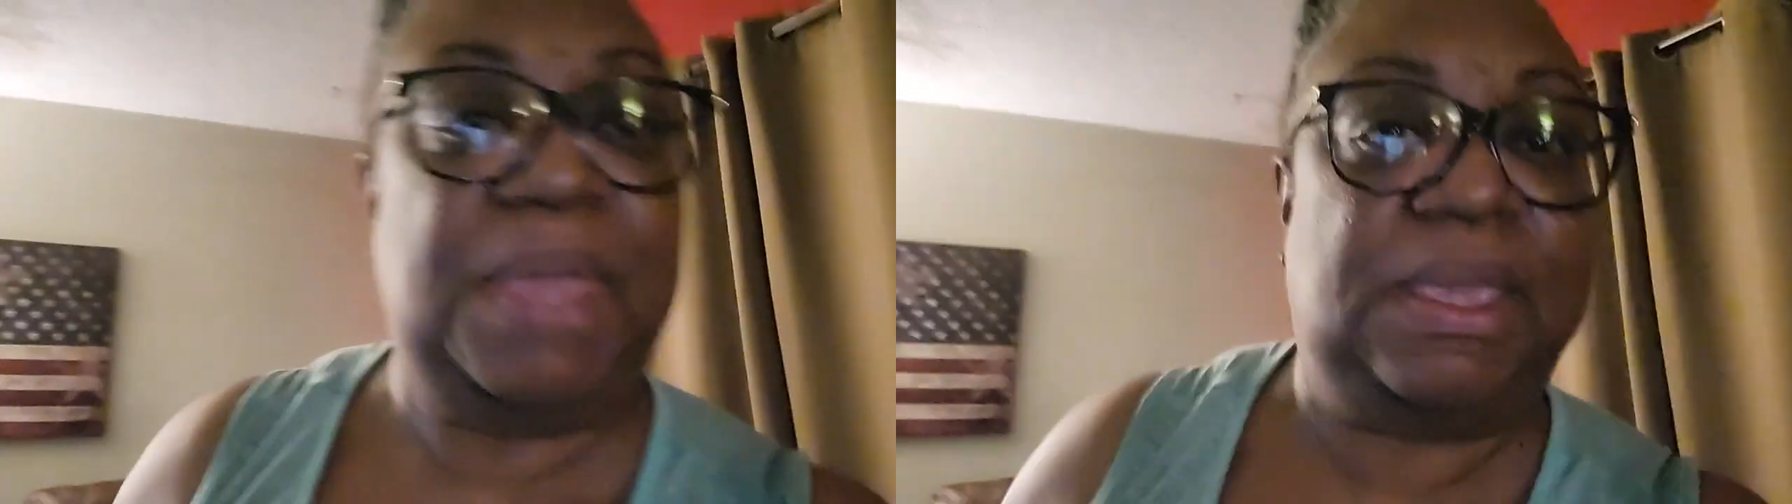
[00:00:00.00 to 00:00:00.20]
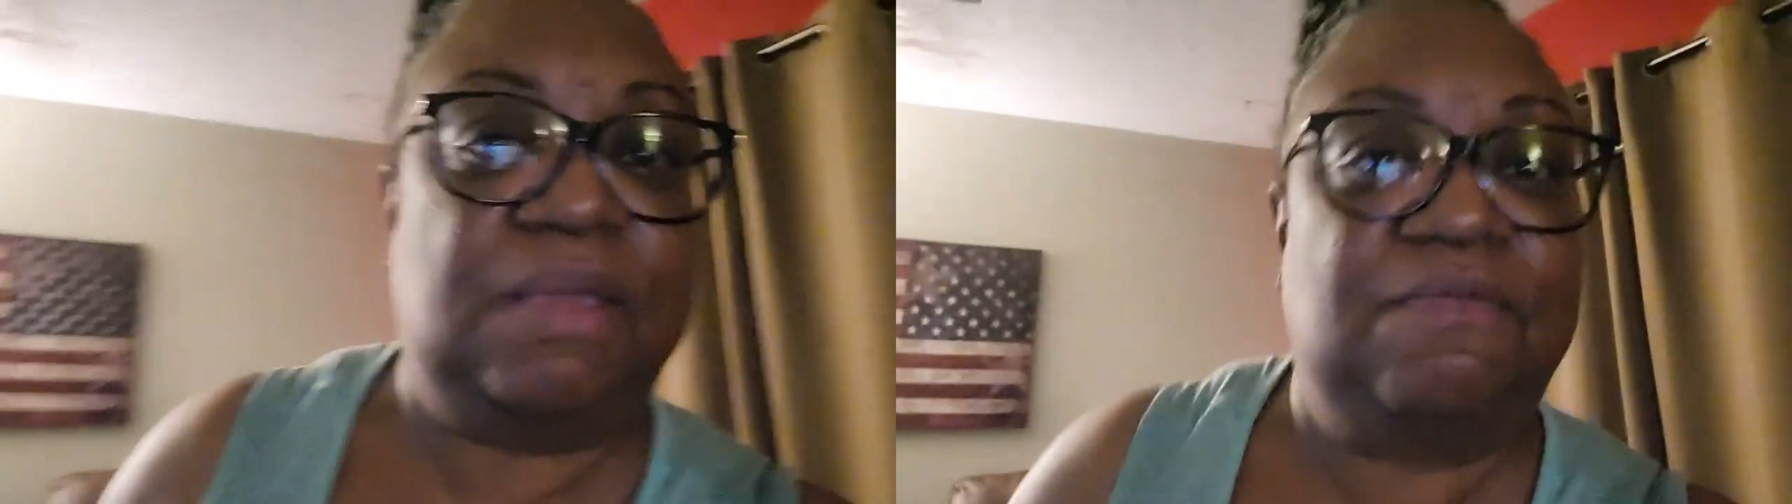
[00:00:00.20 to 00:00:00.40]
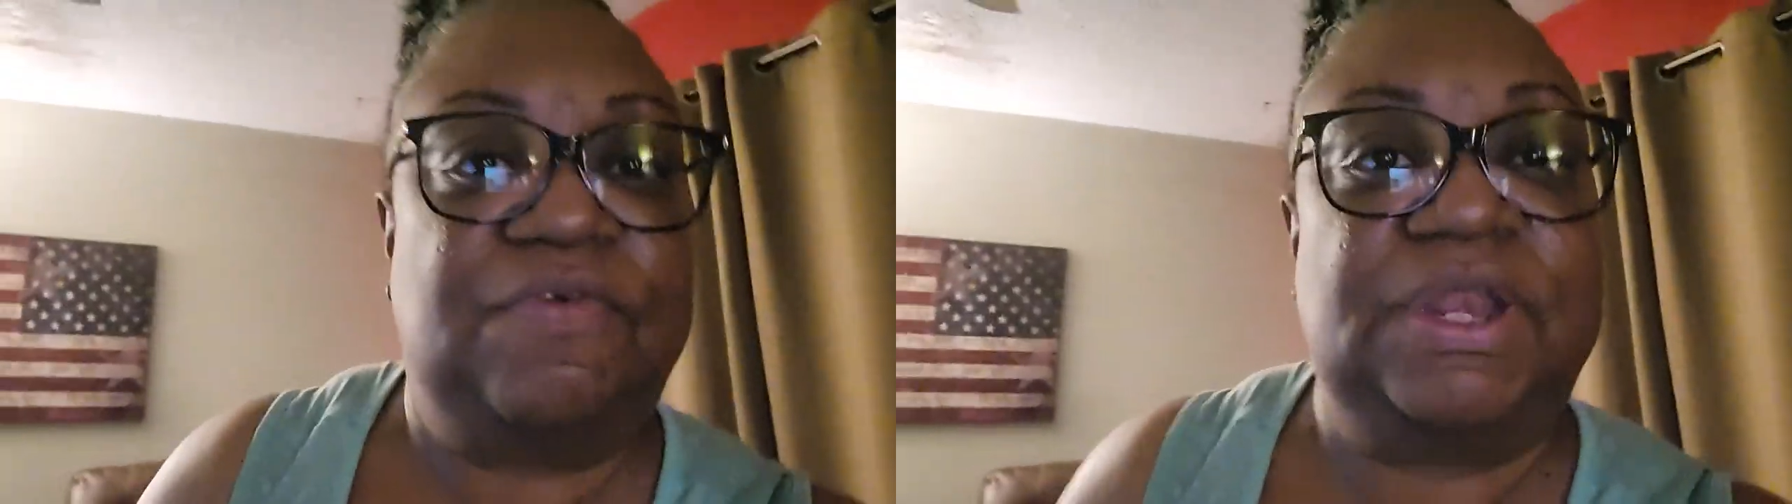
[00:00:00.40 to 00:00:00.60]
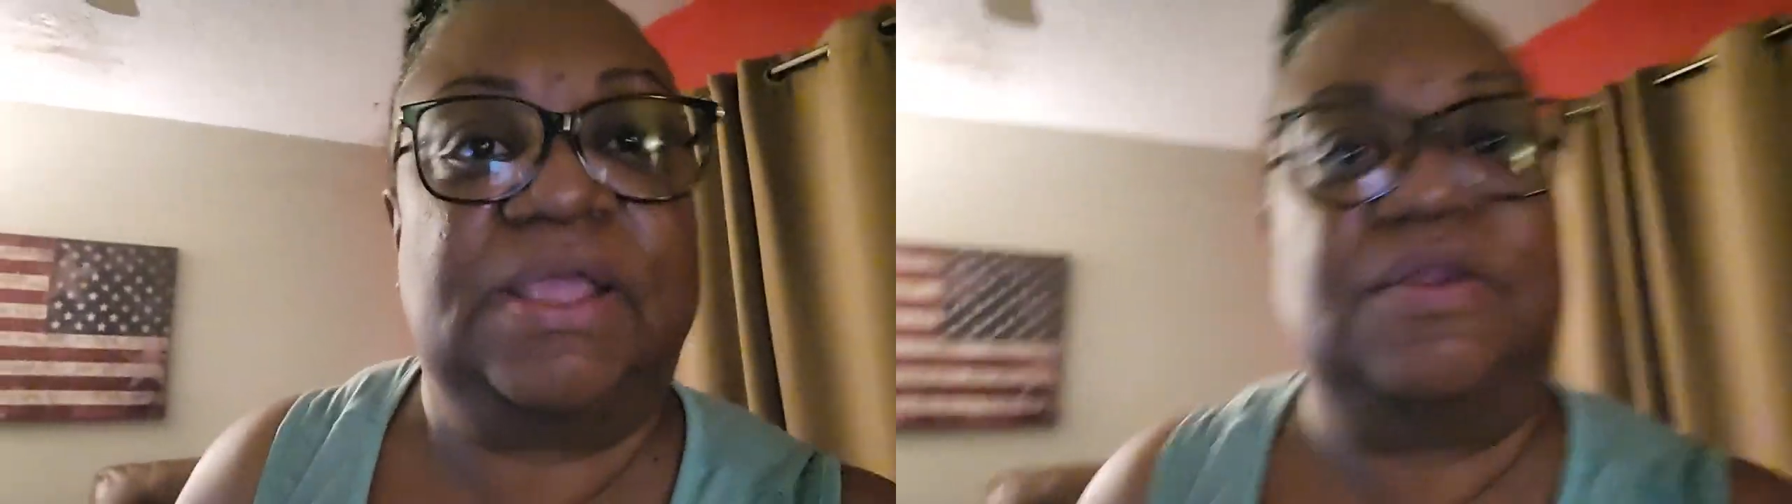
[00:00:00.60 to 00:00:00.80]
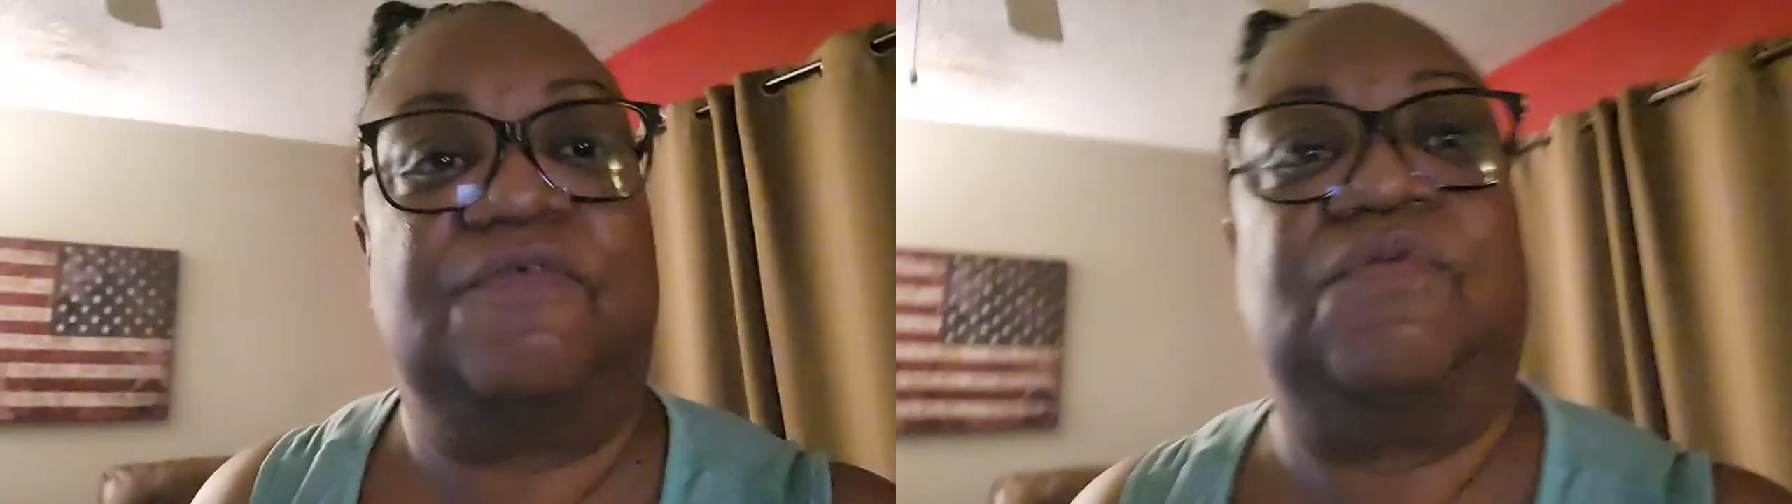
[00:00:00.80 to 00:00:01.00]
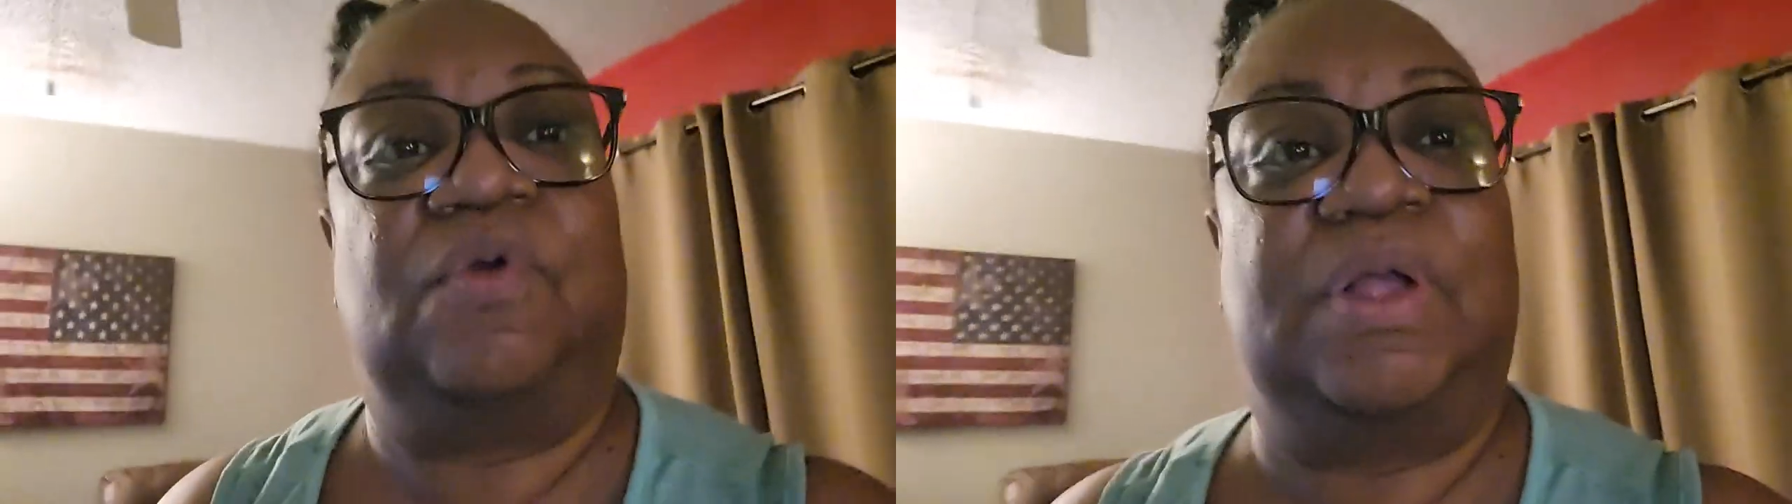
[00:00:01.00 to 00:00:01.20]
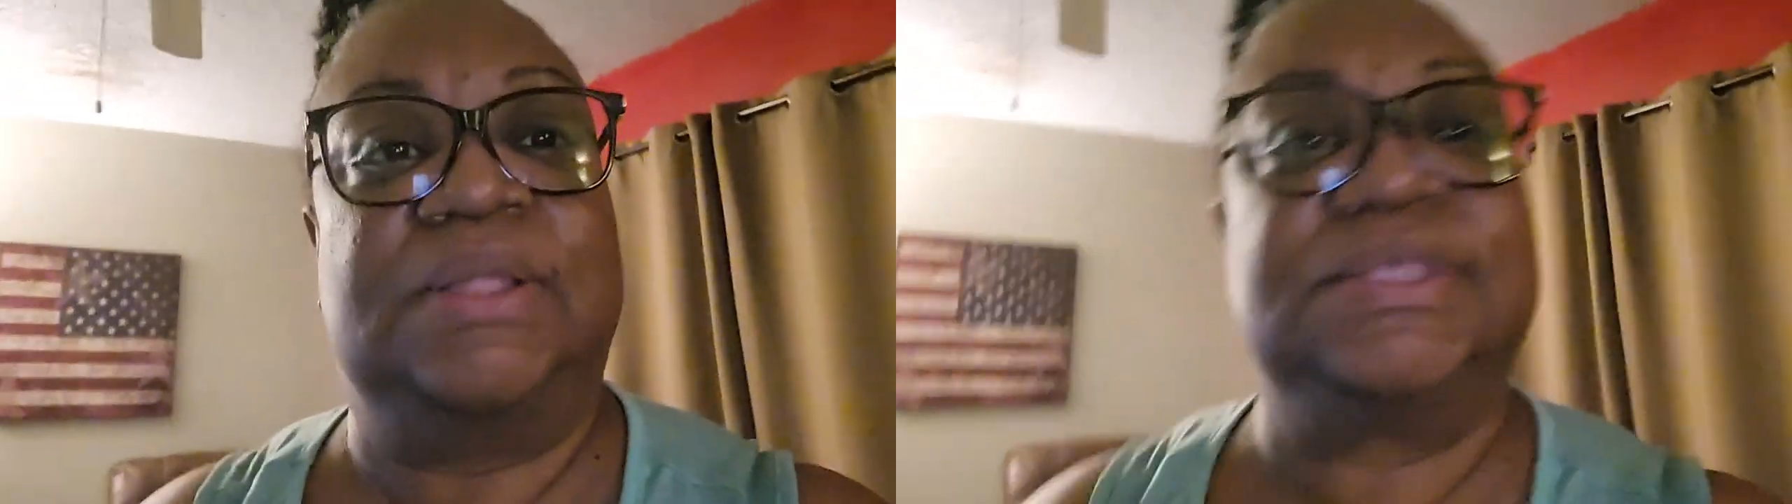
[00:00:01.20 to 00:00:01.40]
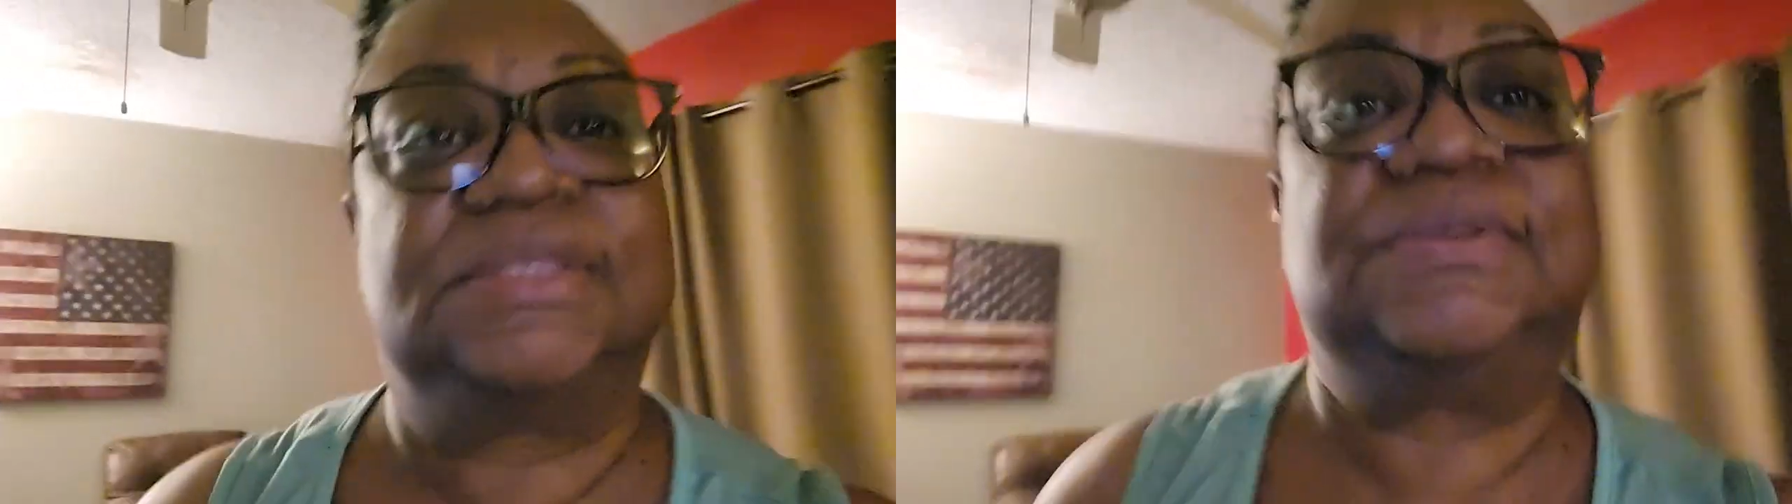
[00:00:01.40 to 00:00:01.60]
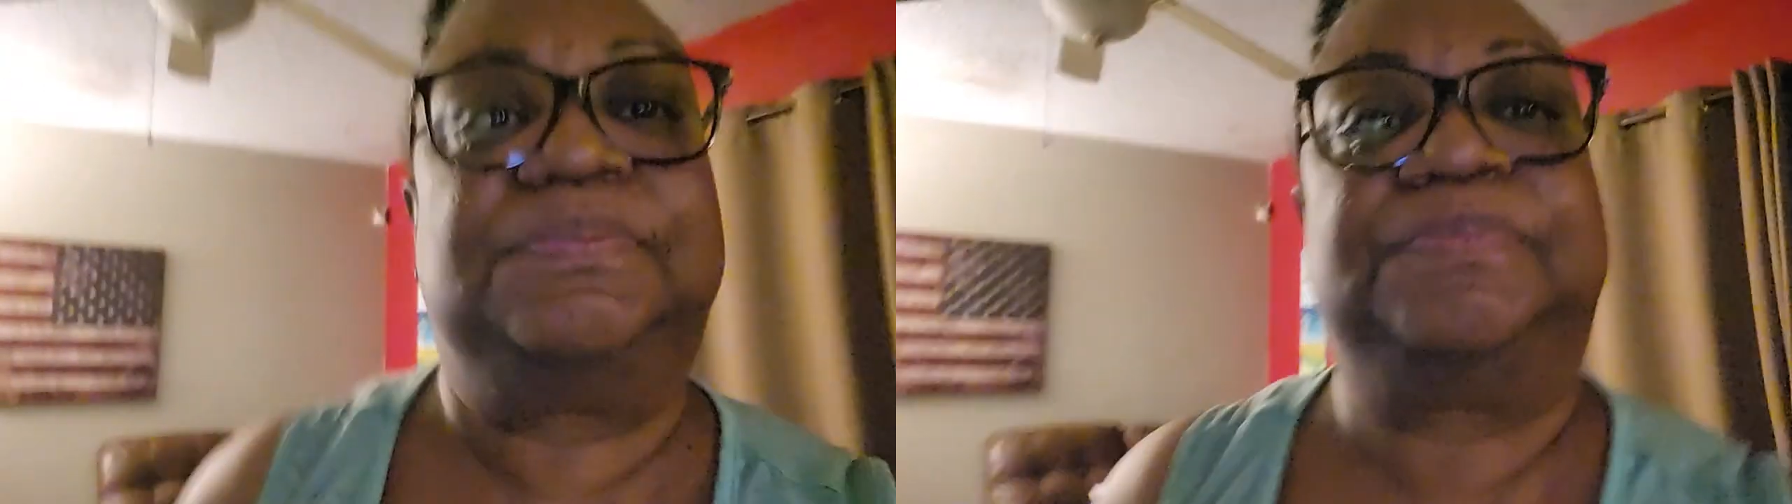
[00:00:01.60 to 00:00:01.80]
making for dinner for us.